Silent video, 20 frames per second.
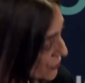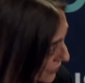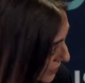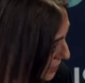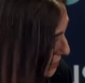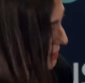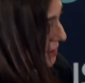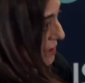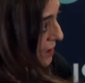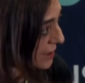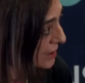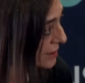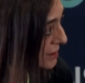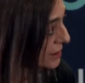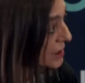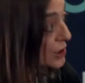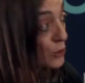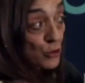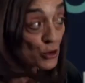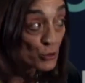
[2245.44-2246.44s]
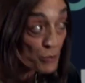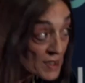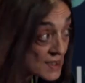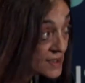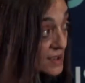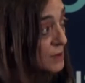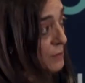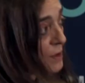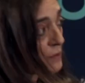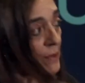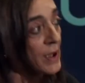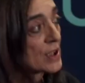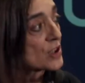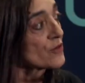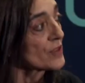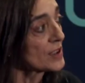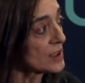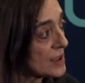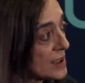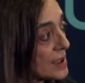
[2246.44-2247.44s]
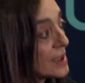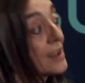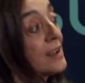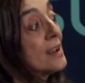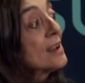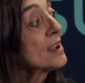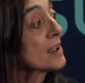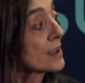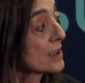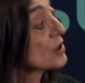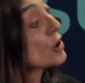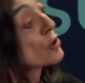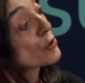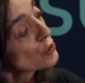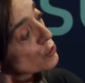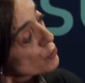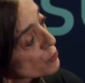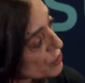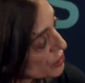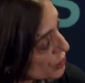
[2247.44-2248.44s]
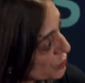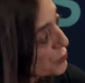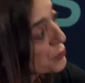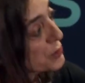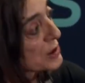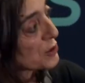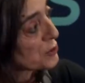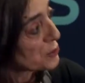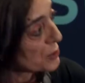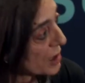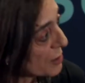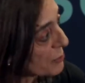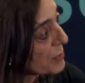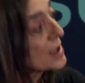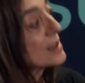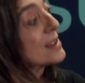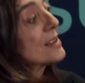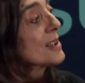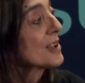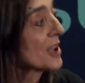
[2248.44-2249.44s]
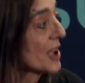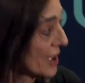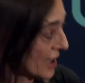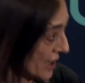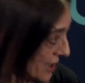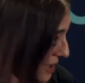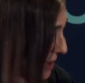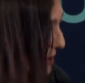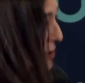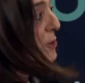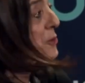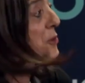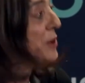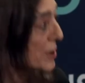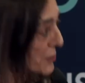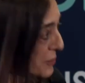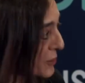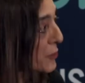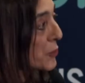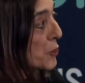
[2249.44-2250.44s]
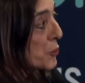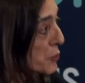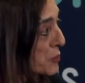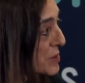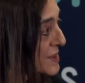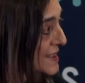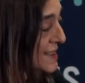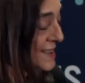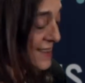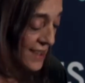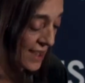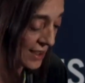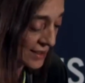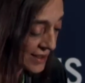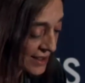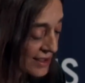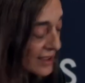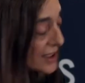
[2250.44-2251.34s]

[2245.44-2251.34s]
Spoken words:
contact in mental health, but digital gives us a great added value that will not